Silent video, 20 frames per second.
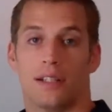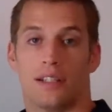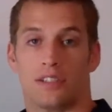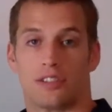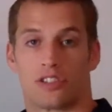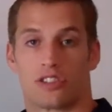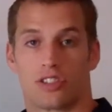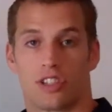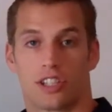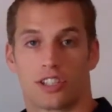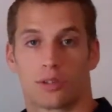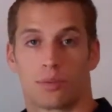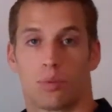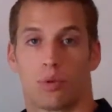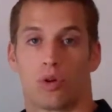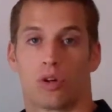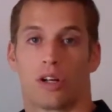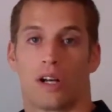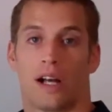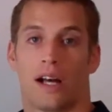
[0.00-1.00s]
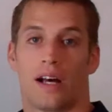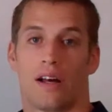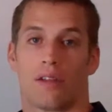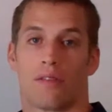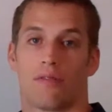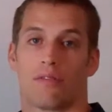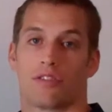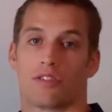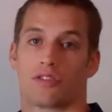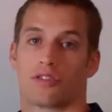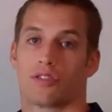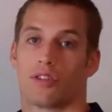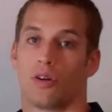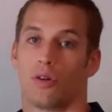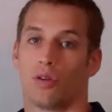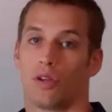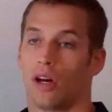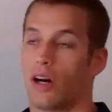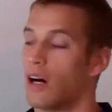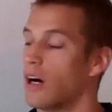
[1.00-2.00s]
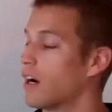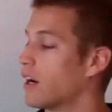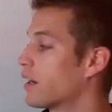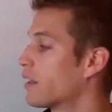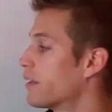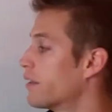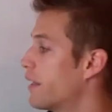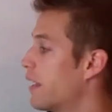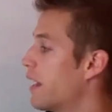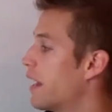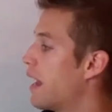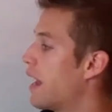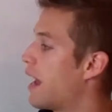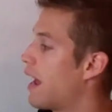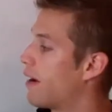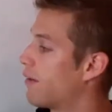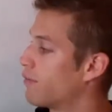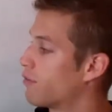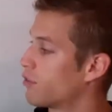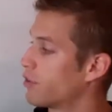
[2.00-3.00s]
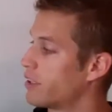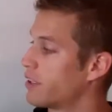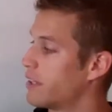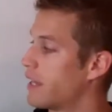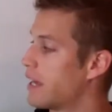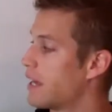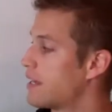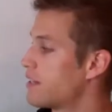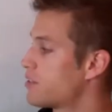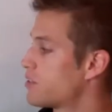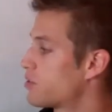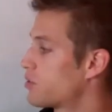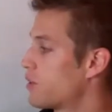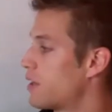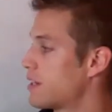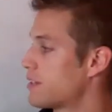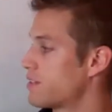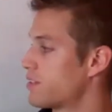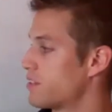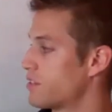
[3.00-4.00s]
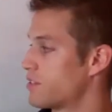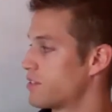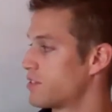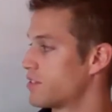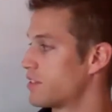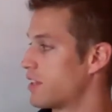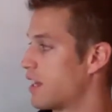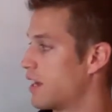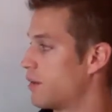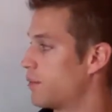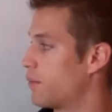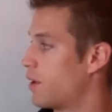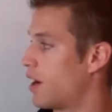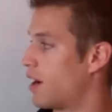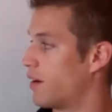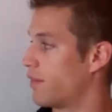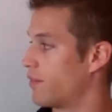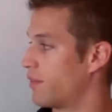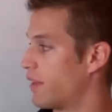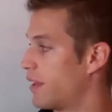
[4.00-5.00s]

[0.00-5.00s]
in such poor health for so long that everyday stresses set them off.